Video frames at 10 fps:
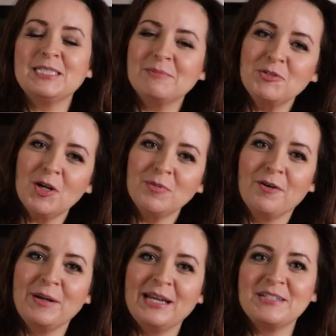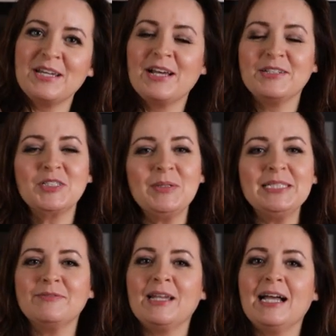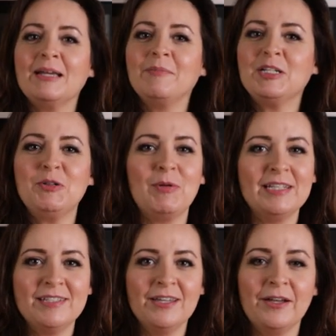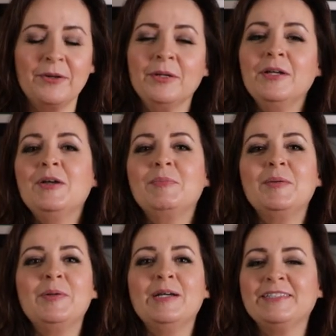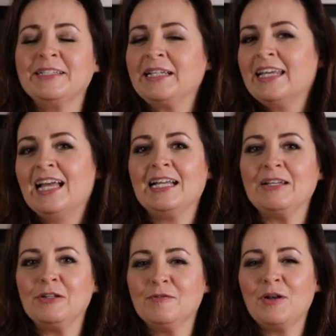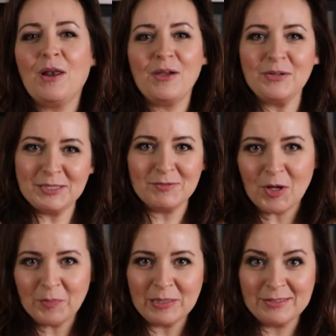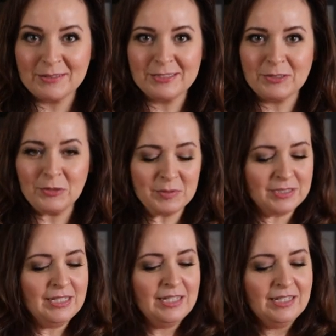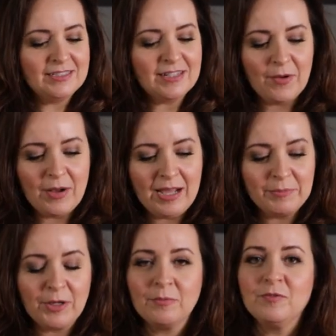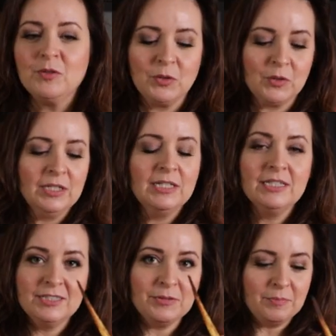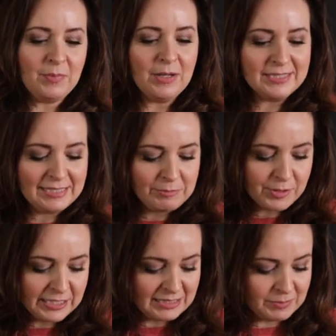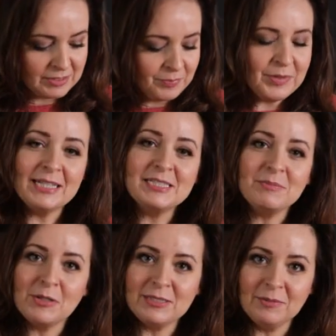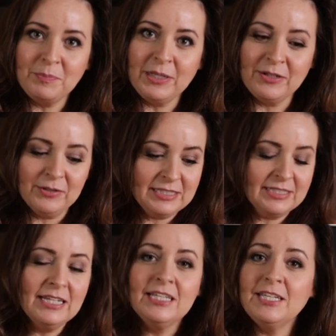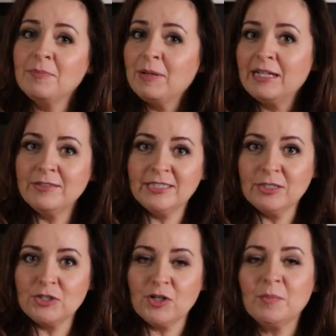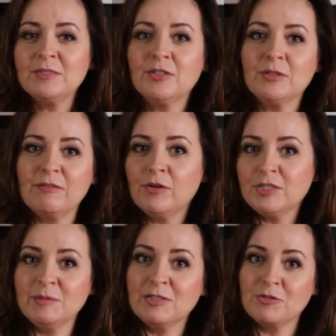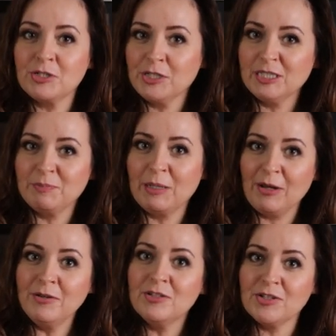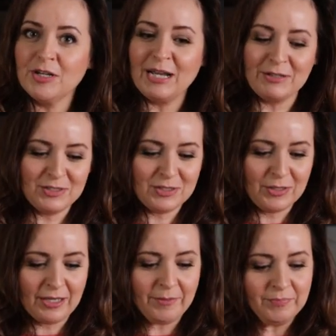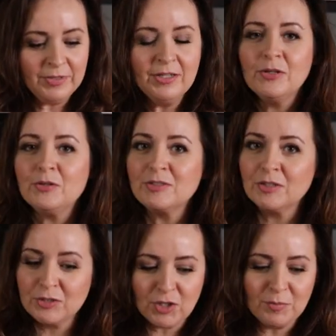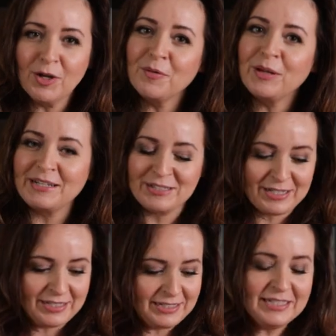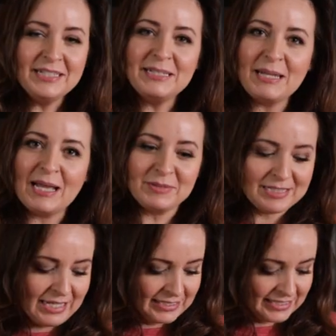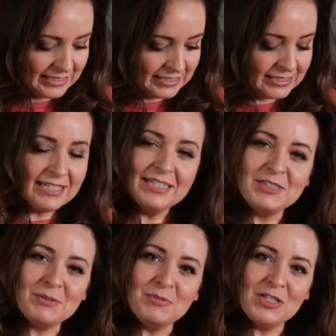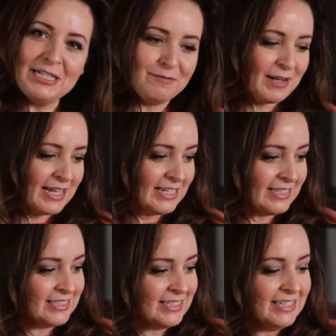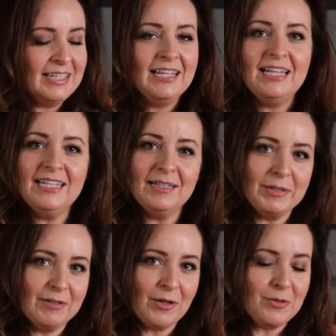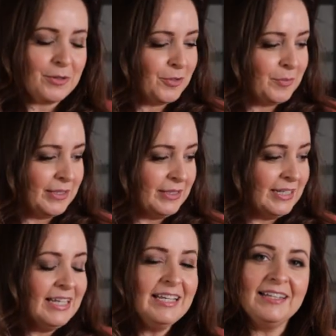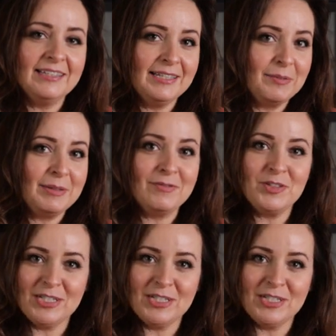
on some chopped coriander and a squeeze of lime and you're ready to go. But personally, I love loads of toppings on soups. So I'm going for some parsnip crisps, and some toasted peanuts. You can buy those in the shops or I've got some instructions below to show you how to do that. Also the chopped coriander, lime slices, some chilli flakes, a little bit of coconut milk and a little bit of